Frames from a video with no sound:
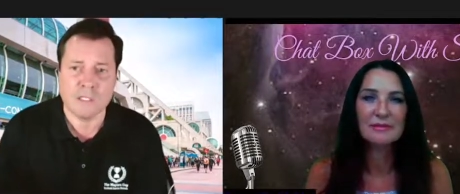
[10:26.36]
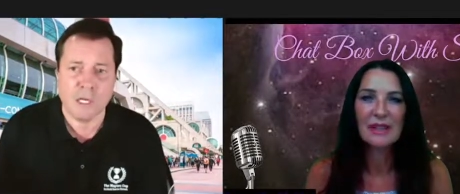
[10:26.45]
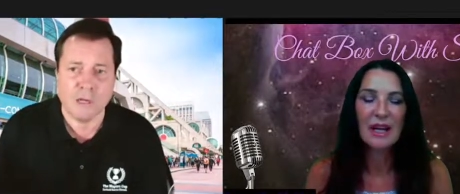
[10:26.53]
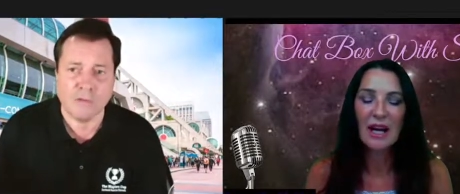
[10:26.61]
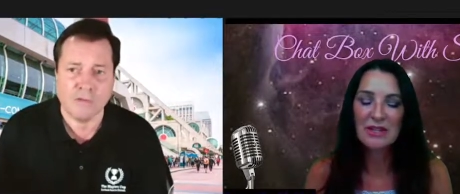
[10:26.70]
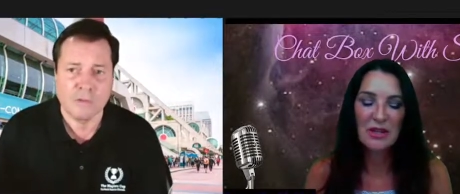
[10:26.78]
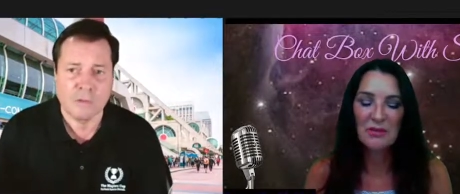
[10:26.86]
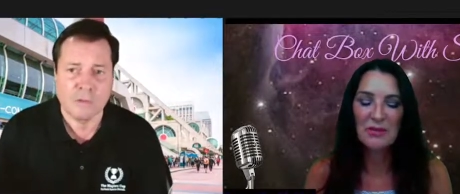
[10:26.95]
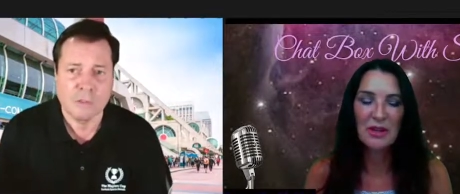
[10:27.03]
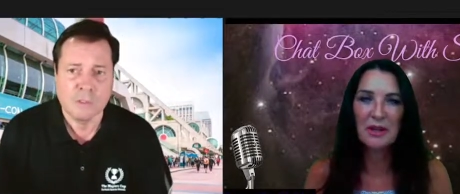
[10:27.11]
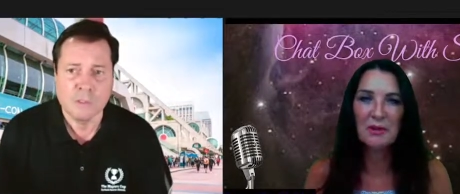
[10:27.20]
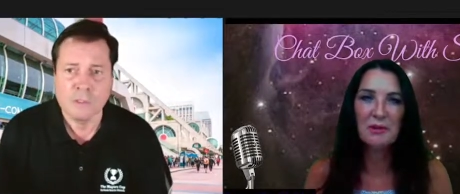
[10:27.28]
Speaker 1: I don't
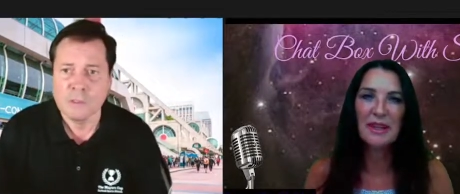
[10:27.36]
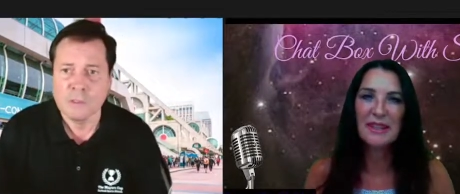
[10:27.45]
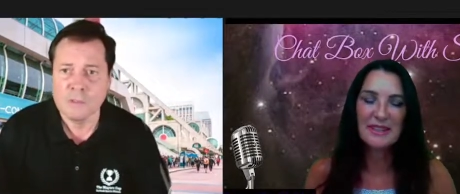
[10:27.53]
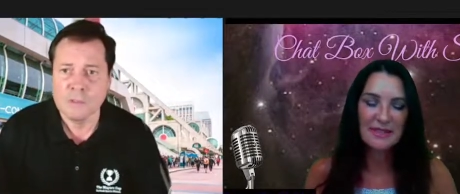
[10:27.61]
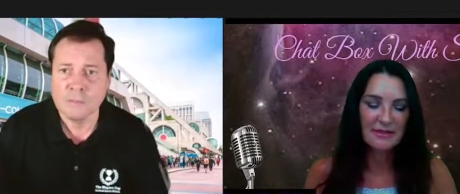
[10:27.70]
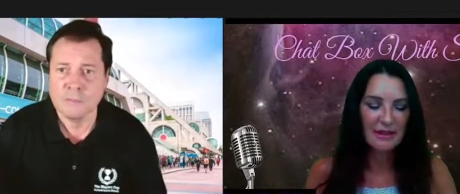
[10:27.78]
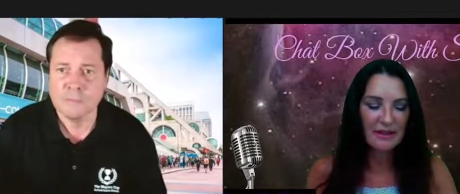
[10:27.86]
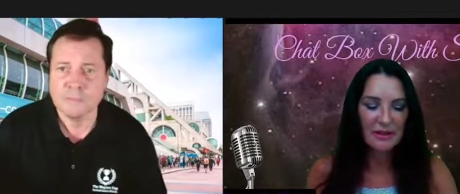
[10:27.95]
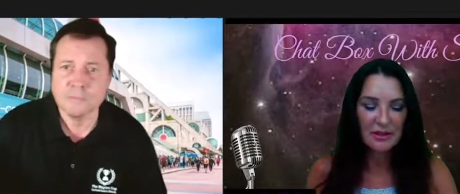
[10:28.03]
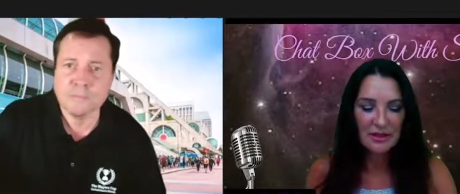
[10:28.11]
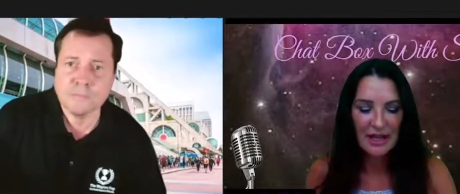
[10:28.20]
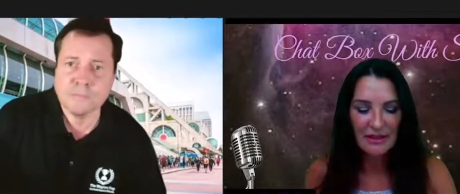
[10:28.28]
think he will. He's a very
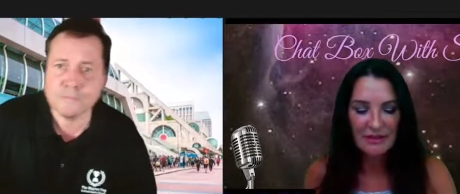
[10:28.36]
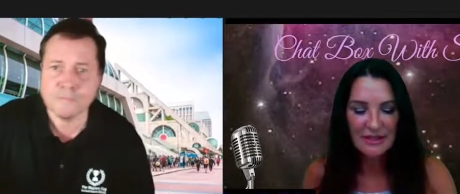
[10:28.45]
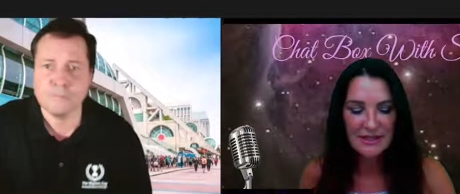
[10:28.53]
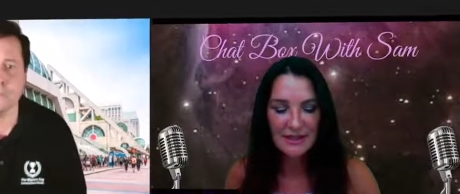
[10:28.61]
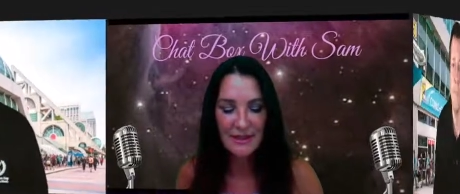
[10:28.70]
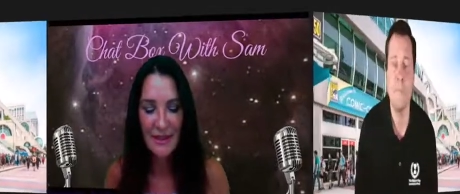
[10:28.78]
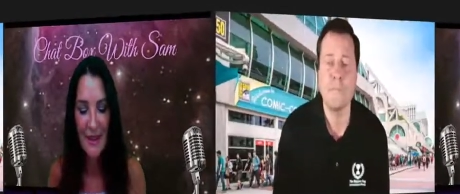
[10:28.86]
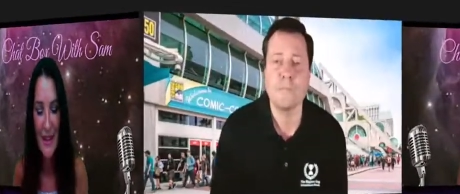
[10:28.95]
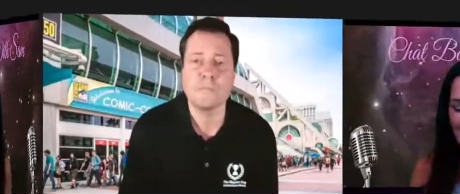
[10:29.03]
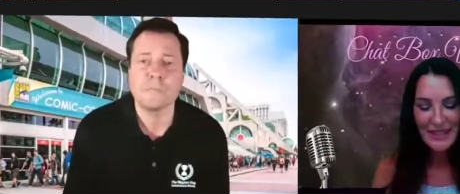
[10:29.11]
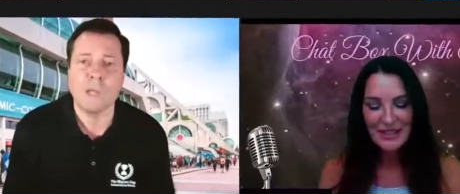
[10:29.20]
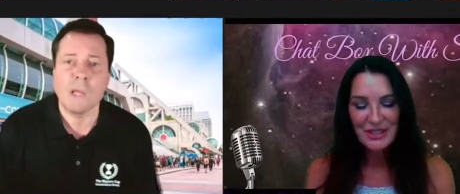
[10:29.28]
good character.
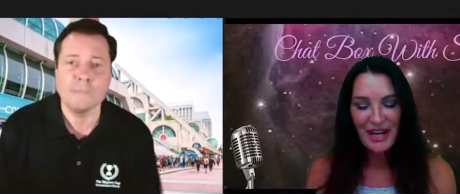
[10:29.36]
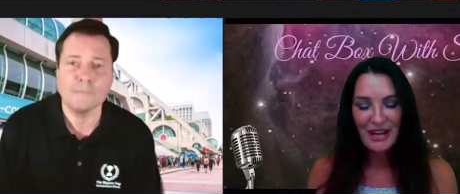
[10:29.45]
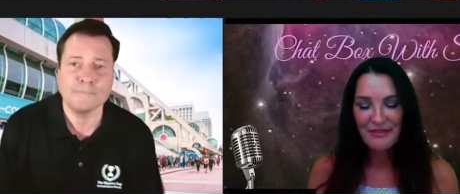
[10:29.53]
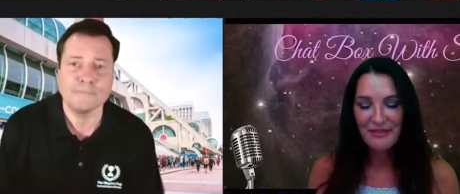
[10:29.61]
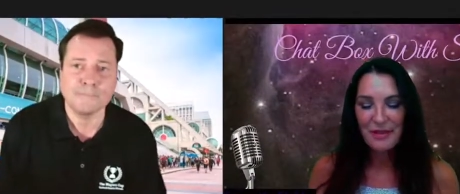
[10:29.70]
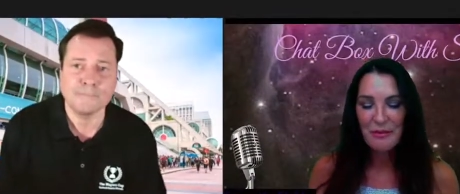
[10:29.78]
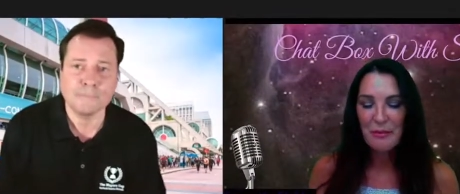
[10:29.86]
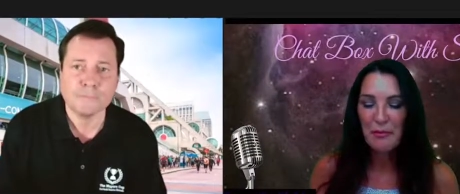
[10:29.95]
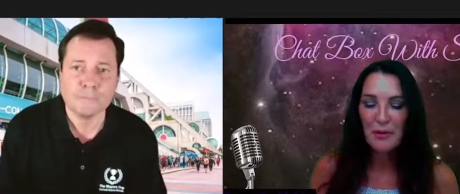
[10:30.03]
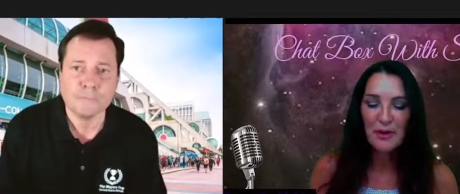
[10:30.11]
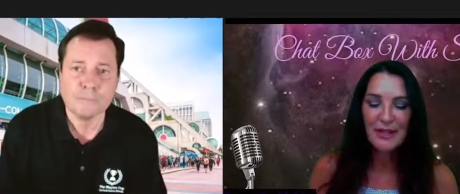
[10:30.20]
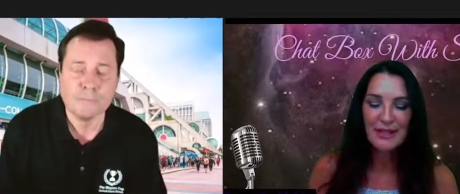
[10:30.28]
And no. Jeff, you were
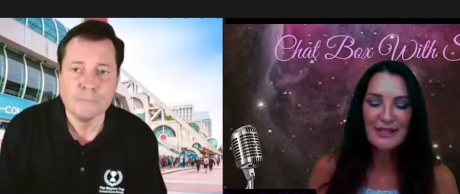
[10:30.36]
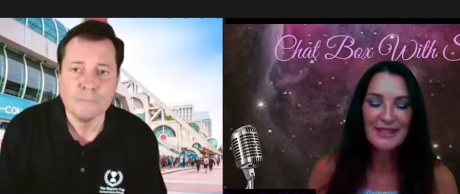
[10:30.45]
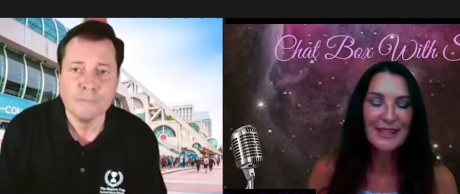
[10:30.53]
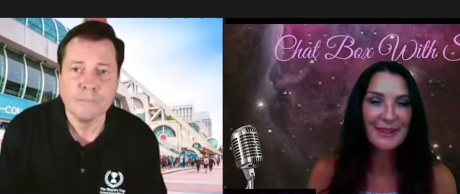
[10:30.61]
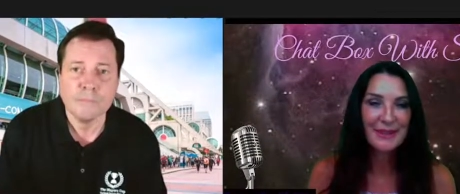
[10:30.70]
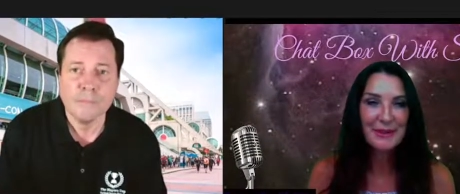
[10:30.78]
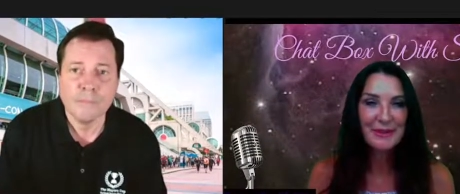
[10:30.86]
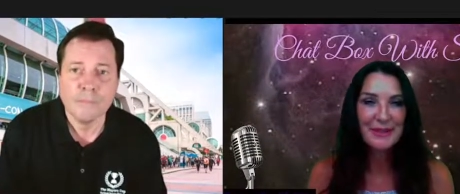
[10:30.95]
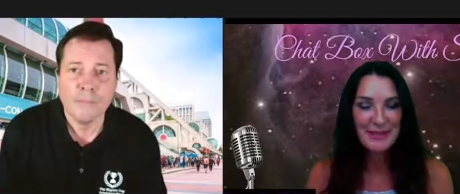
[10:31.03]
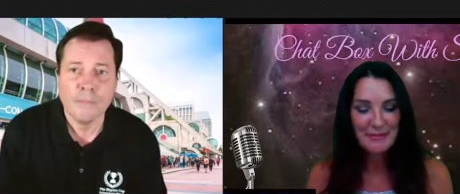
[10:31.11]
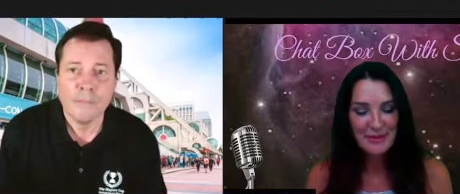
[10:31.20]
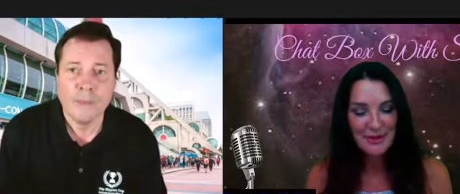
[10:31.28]
born in St. Louis
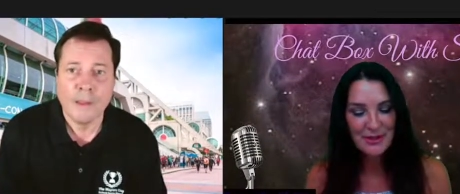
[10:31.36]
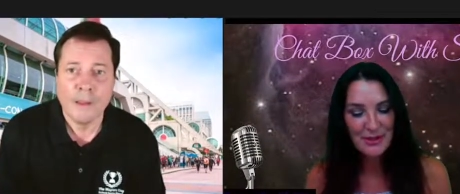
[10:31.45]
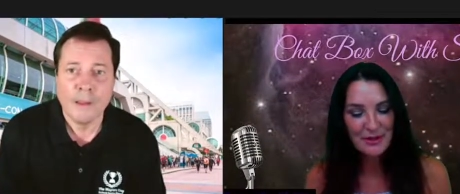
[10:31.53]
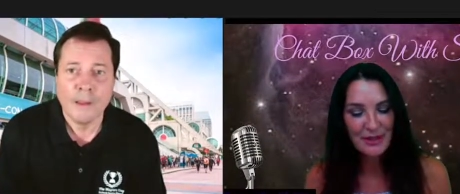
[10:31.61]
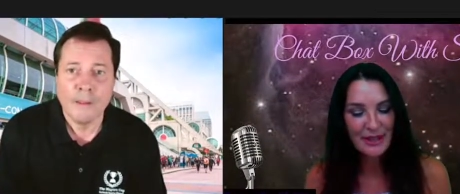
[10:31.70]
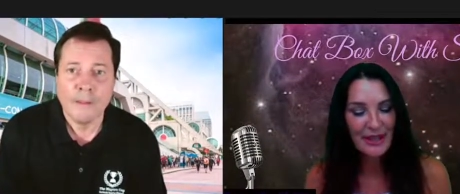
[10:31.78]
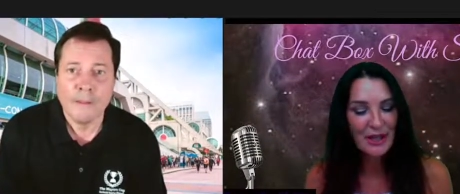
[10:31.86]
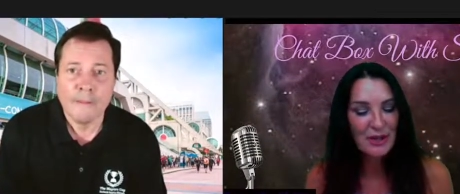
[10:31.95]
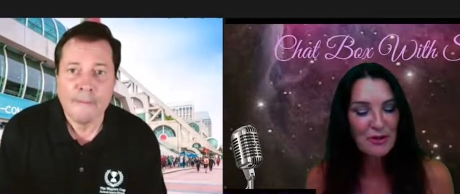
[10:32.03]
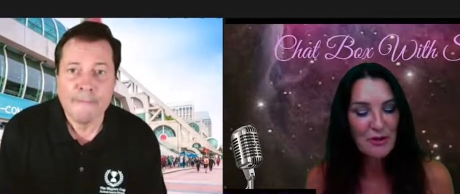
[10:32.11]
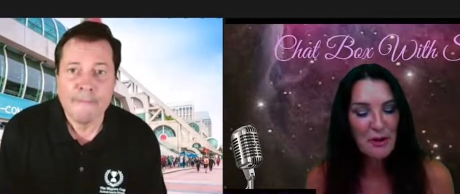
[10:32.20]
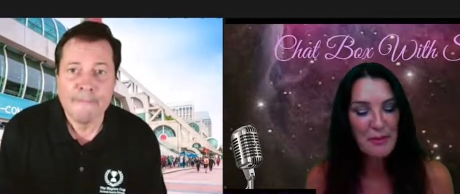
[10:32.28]
in Missouri and
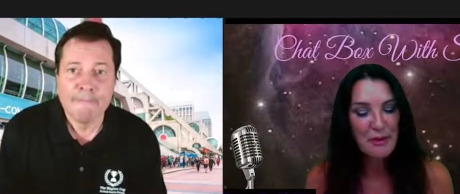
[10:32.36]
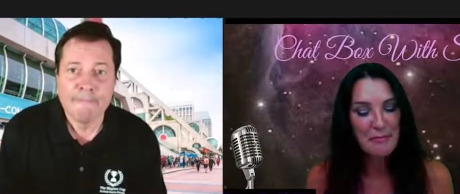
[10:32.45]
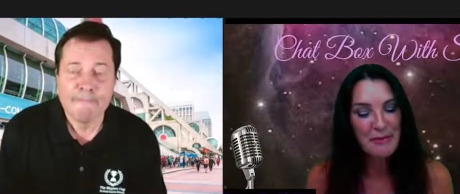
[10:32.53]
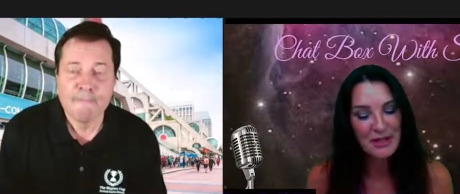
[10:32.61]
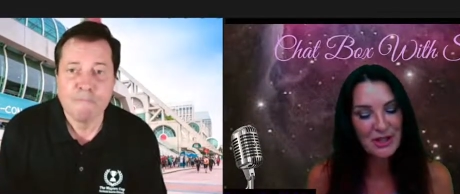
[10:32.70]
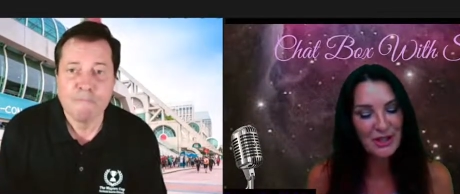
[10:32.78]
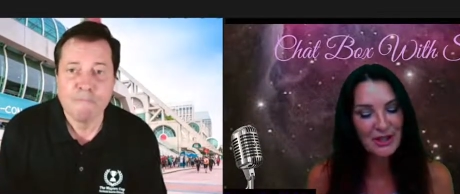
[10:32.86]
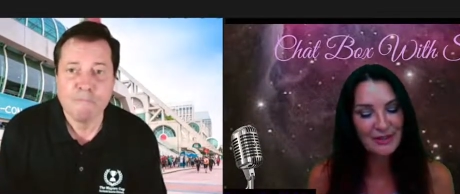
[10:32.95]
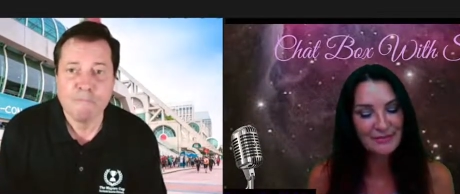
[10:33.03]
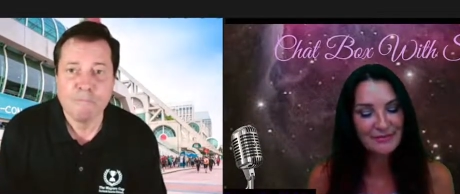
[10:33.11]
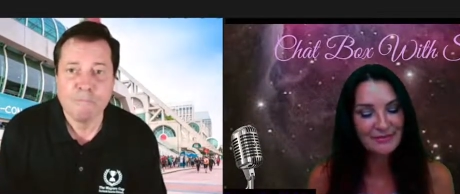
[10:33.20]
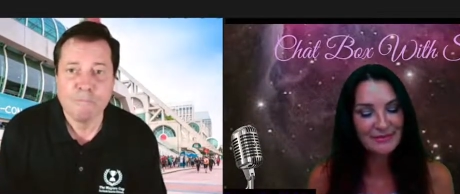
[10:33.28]
grew up in
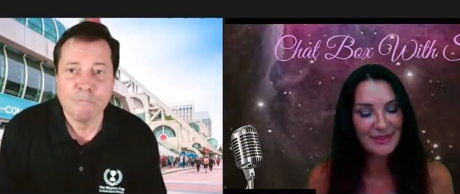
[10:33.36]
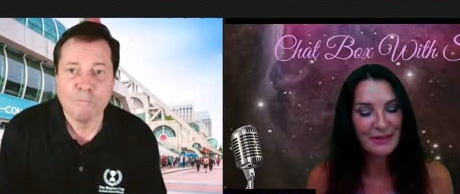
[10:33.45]
Michigan. And